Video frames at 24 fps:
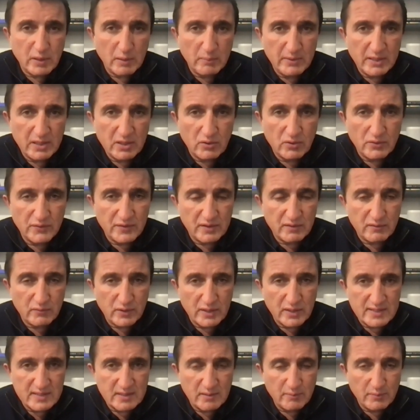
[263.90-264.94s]
public content,
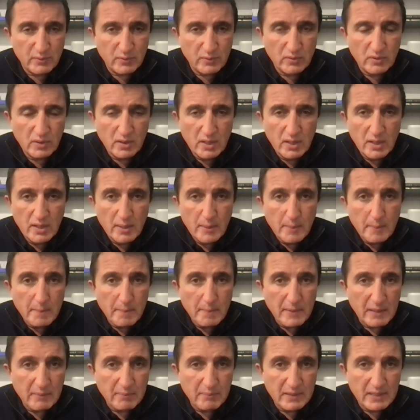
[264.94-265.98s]
for example,
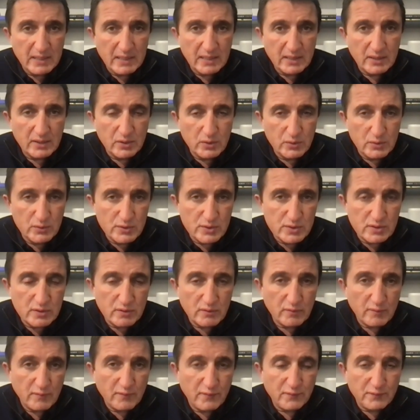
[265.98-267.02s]
may be
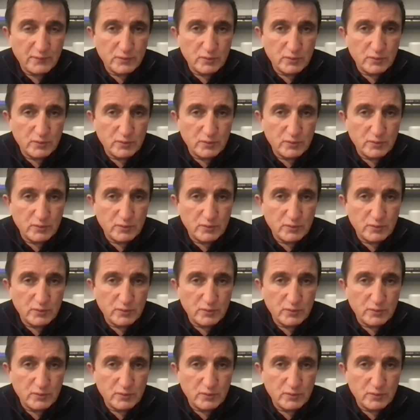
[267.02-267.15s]
used